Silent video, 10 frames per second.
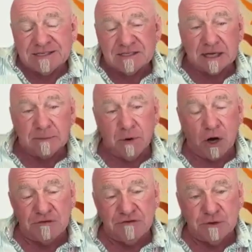And it's like a
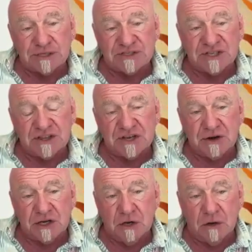part of you can sit
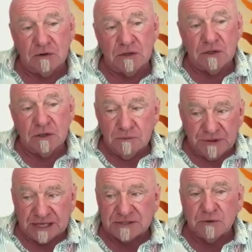there and go,
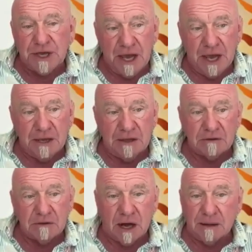that's okay.
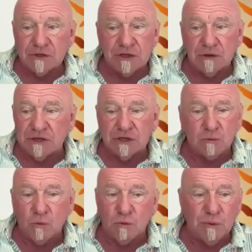We
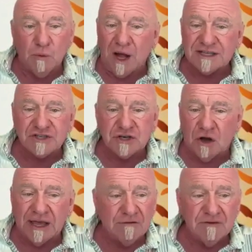watch it
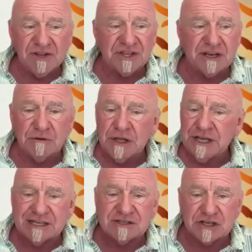all. Everything
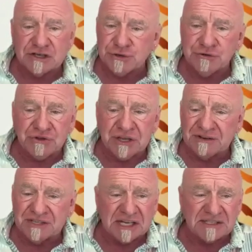is the truth
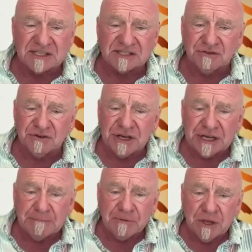that sets us
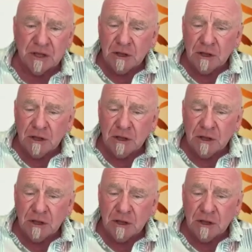free.